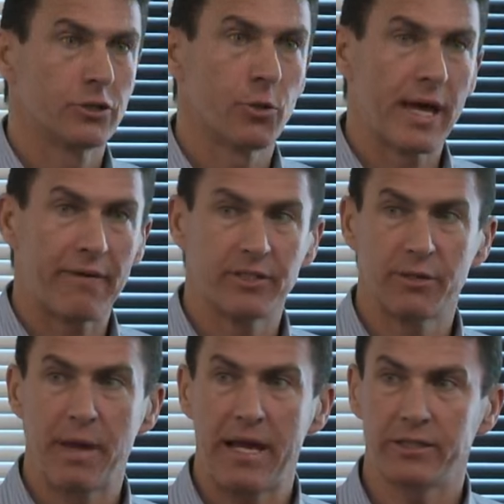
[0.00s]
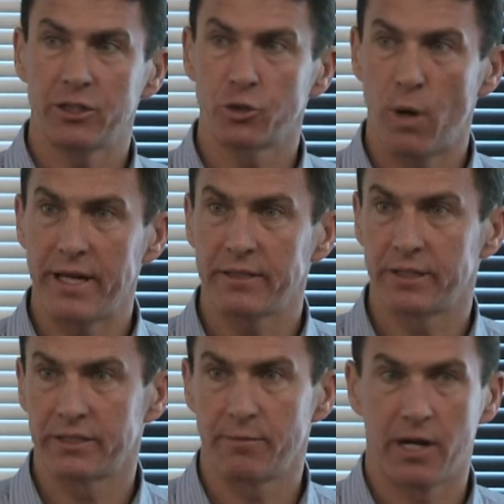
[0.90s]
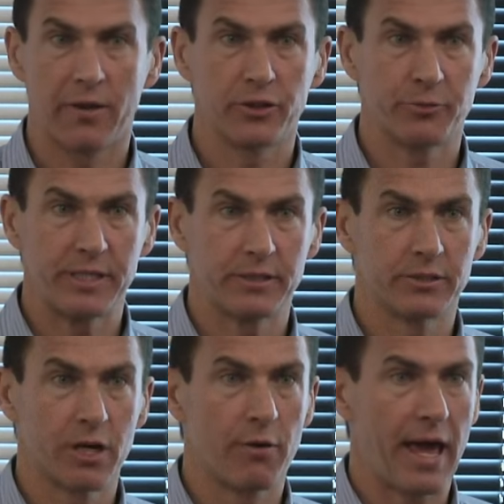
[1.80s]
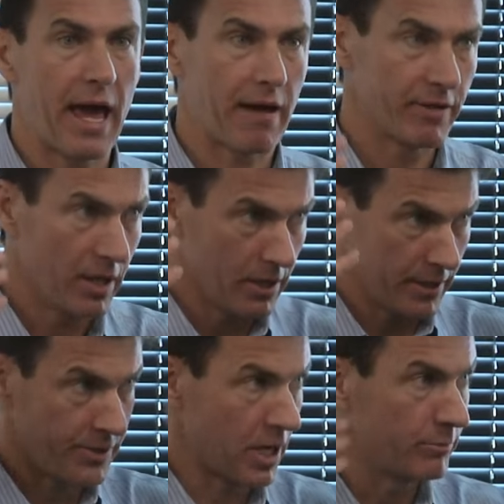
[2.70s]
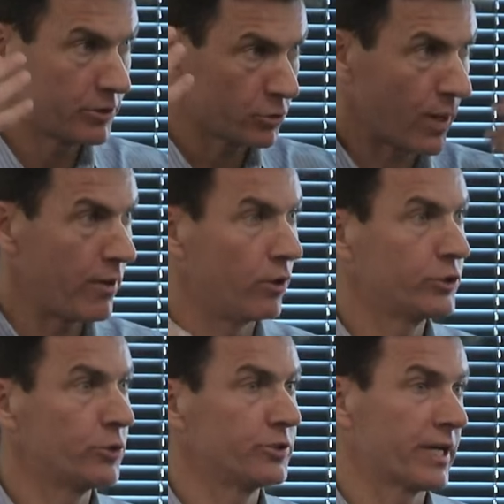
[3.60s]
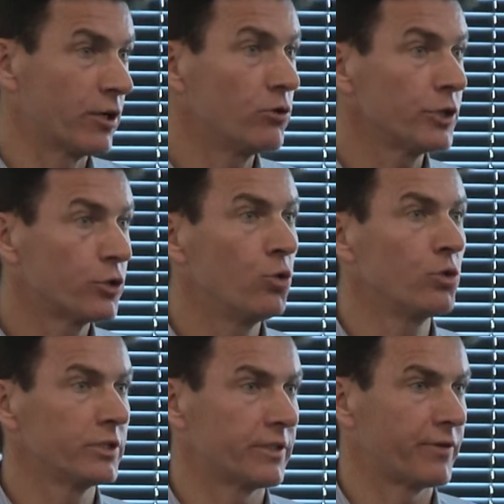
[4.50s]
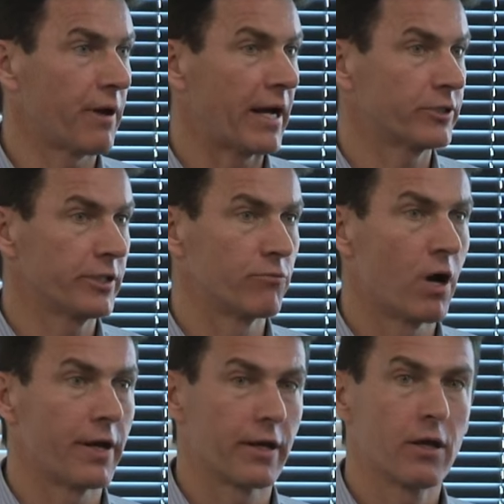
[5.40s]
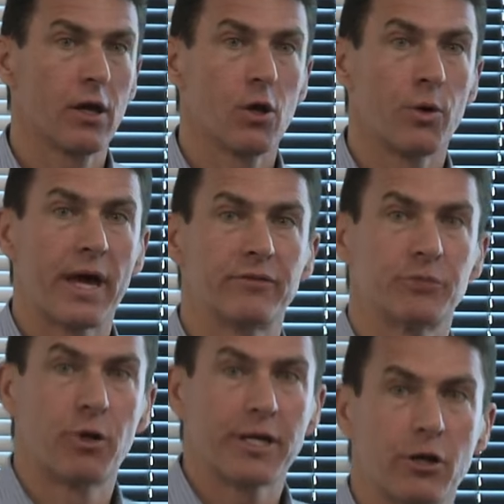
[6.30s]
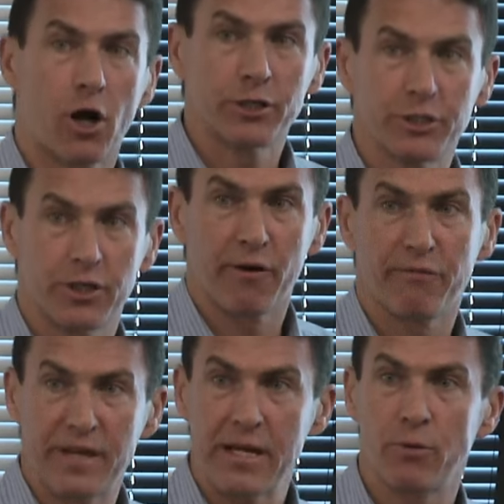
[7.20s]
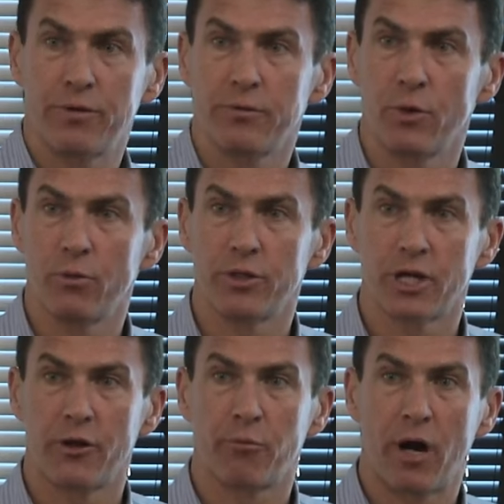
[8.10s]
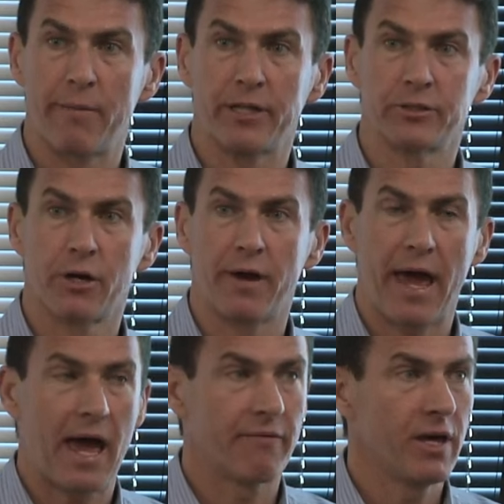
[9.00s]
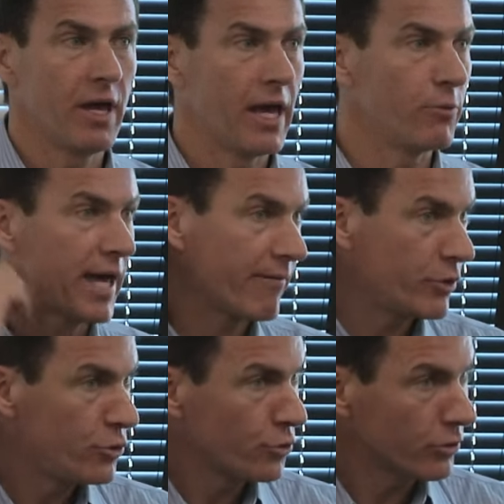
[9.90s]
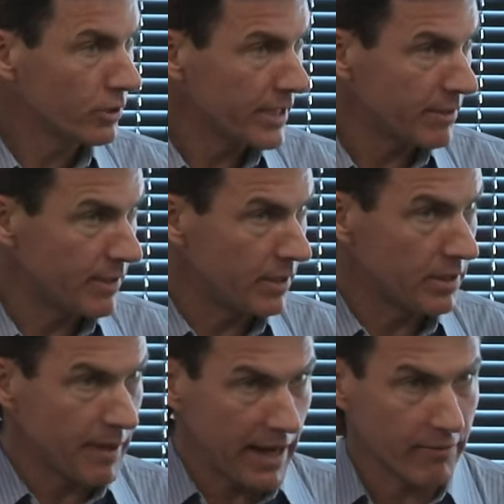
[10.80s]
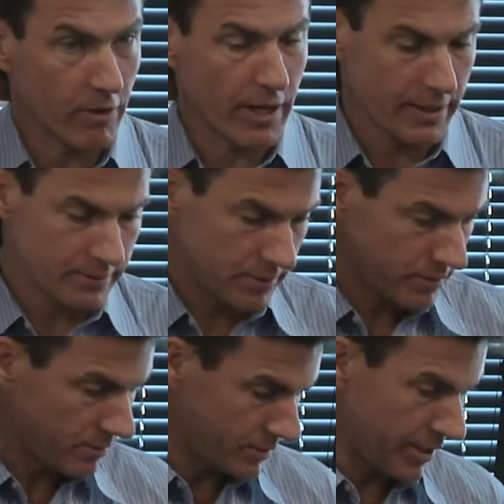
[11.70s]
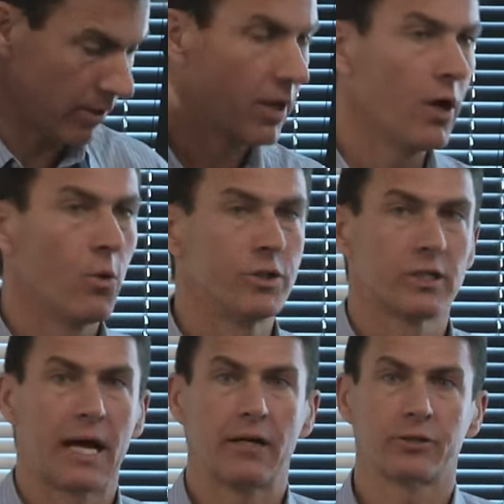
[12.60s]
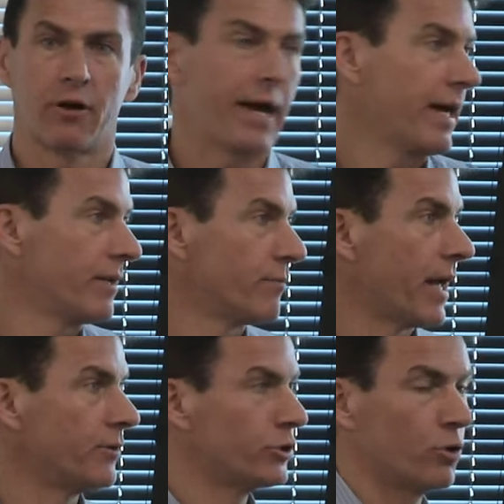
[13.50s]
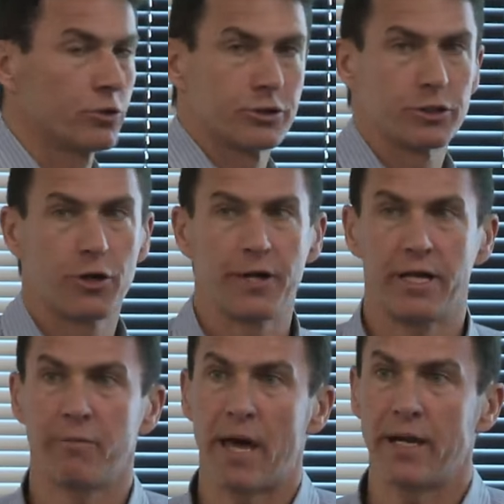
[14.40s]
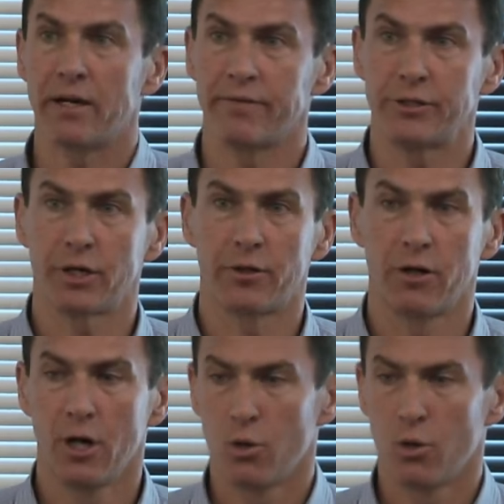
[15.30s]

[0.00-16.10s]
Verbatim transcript: So we have this amazing sweating system that other species don't have that dumps sweat onto us that can only cool us if you're actually running. We have springy arches in our feet, with, which other primates don't have. And we have a nuchal ligament in the back of our head here, which allows our head and, and shoulders to turn independent of each other,